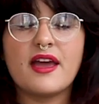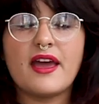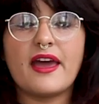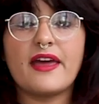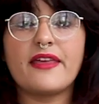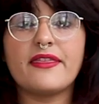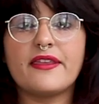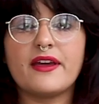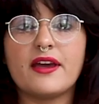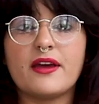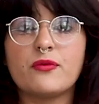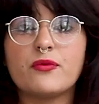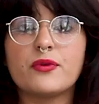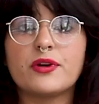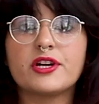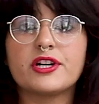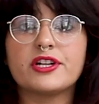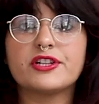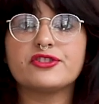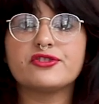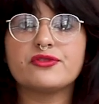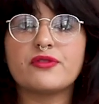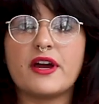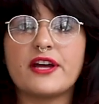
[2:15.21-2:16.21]
And then we're
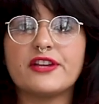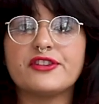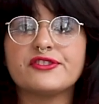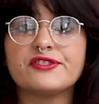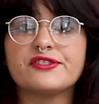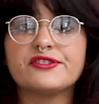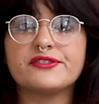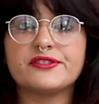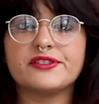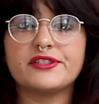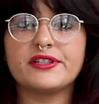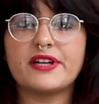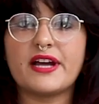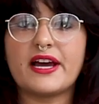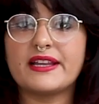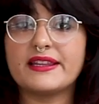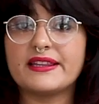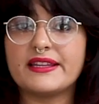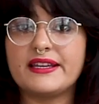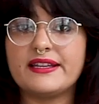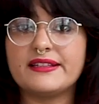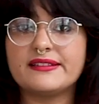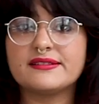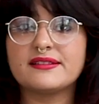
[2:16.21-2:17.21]
gonna try to stir
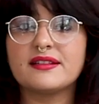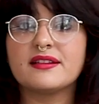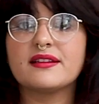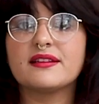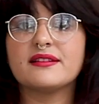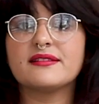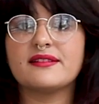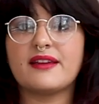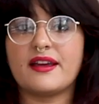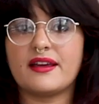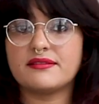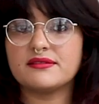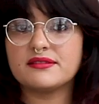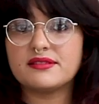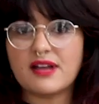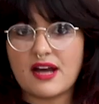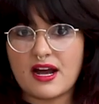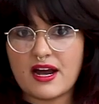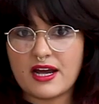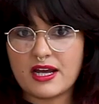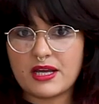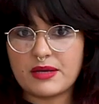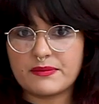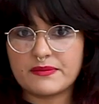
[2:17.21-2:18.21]
at least 10
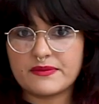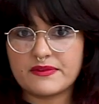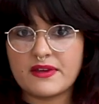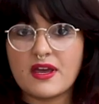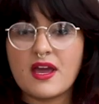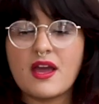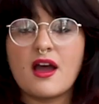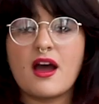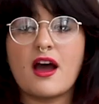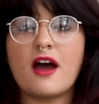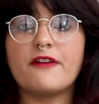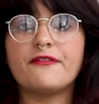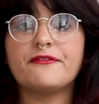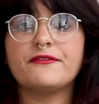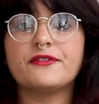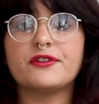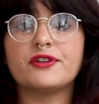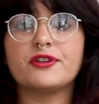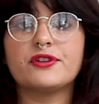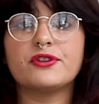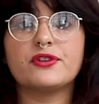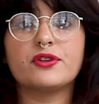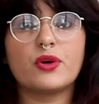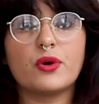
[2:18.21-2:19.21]
times.
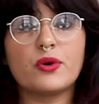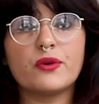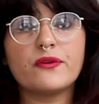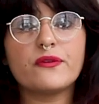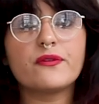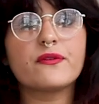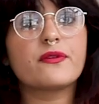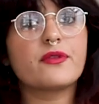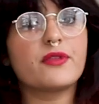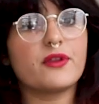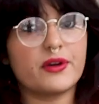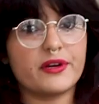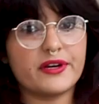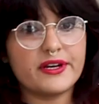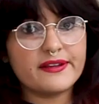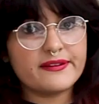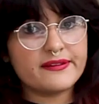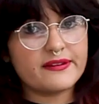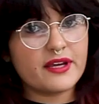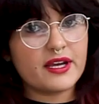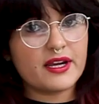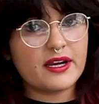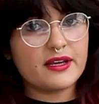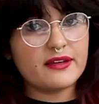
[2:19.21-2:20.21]
After those 30
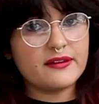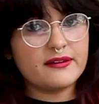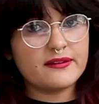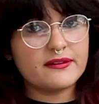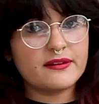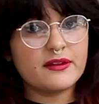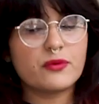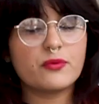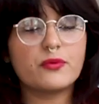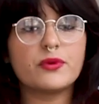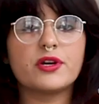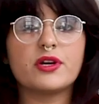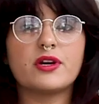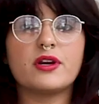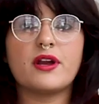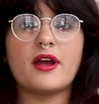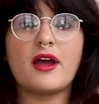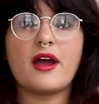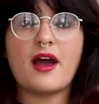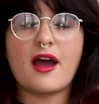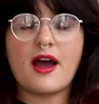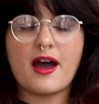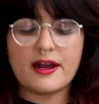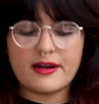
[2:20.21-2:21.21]
seconds, we're
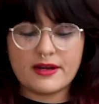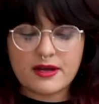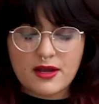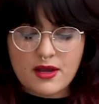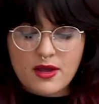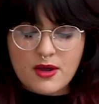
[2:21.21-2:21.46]
gonna add